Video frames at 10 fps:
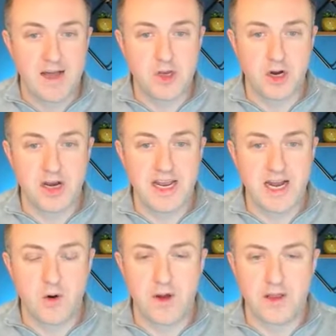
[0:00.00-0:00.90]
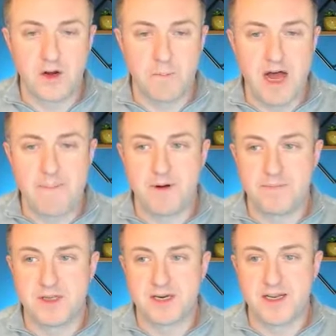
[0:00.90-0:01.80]
You're going to get a quick little
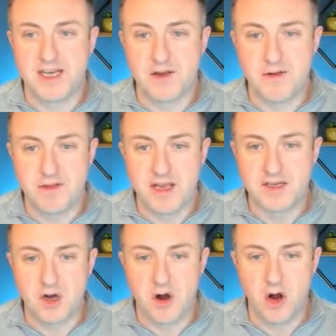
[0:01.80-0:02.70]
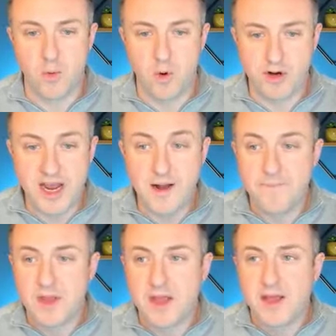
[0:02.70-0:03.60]
pop-up that's going to tell you things are working,